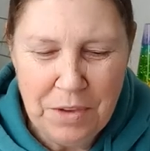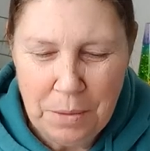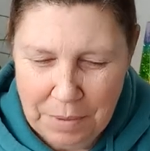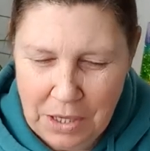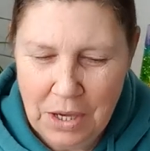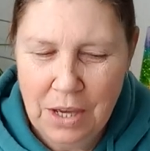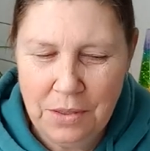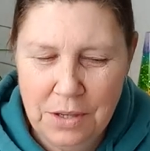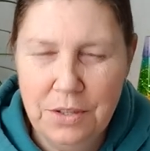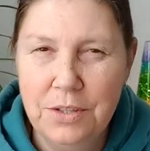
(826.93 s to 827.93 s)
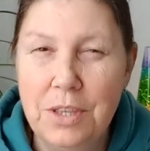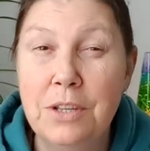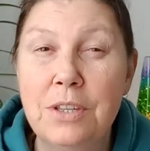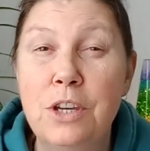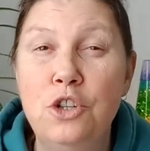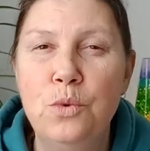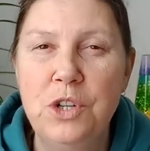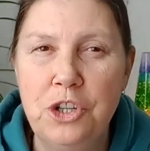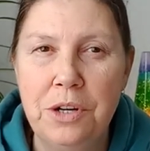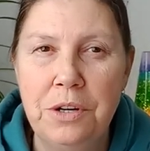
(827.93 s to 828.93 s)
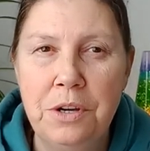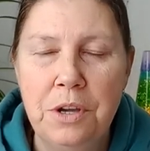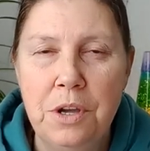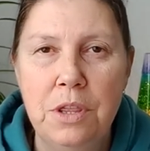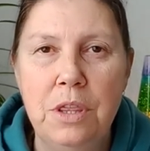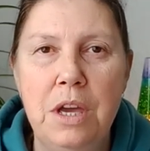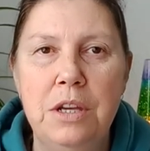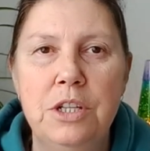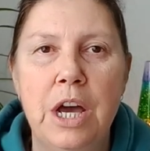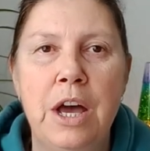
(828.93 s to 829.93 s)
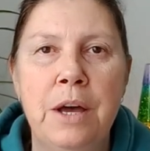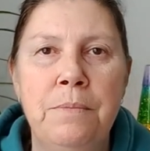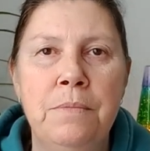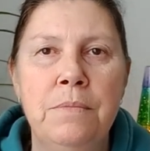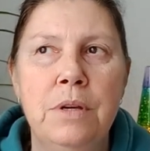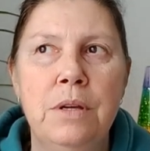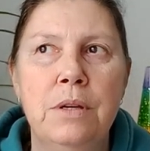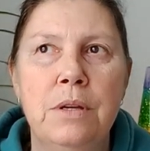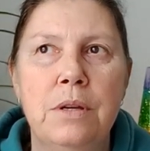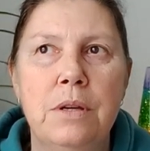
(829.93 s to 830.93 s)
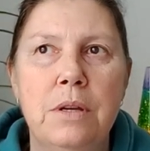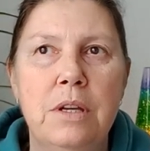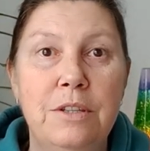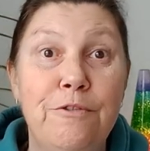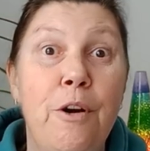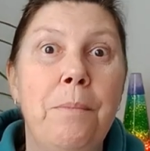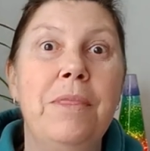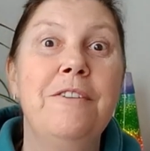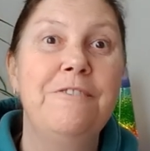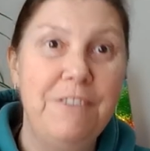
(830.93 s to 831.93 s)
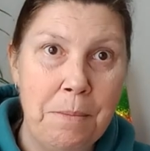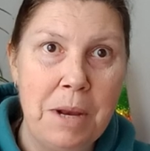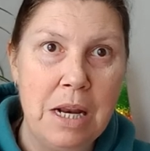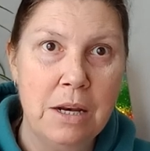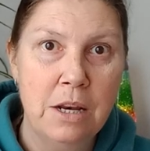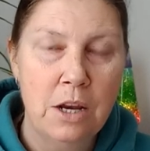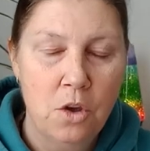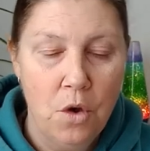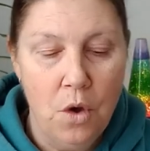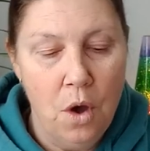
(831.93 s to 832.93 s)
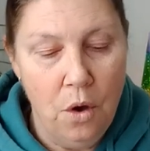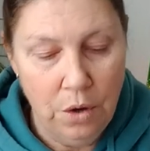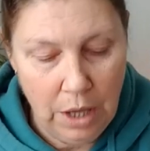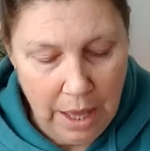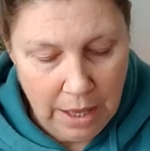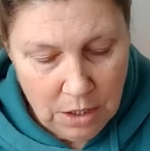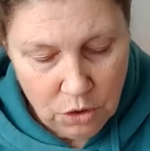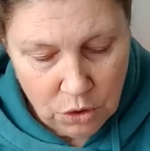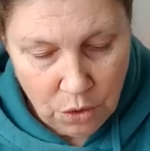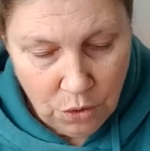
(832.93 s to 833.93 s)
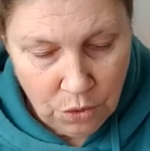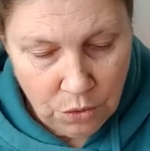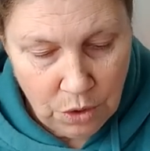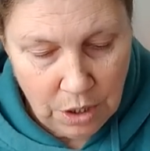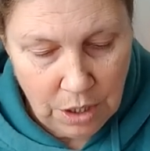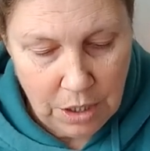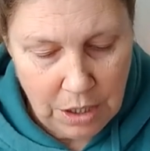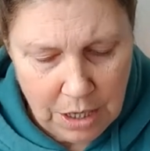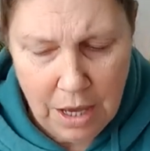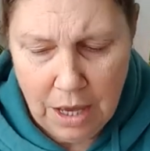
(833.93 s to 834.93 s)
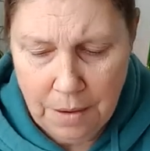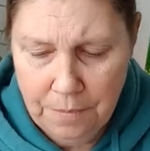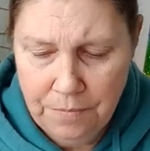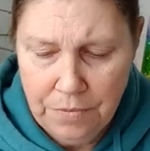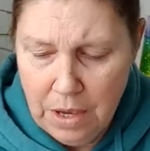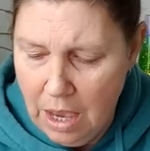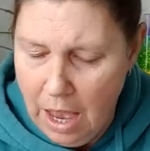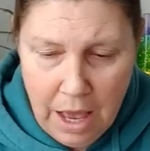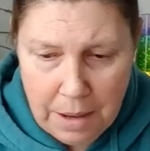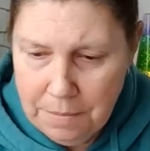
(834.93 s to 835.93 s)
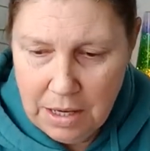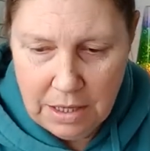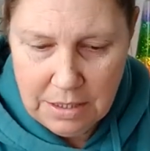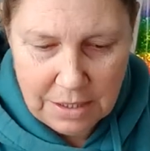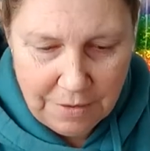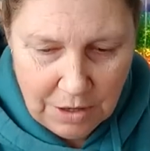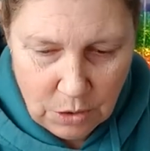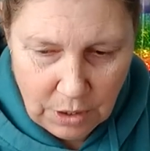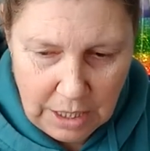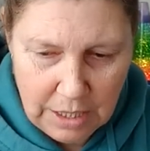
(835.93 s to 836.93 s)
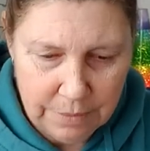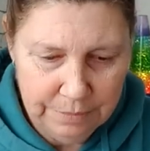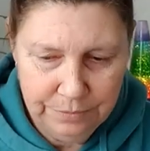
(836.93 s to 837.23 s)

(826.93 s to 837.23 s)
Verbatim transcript: But yeah, this is this intuition that is from the feminine. Okay, so yeah, let's have a look here.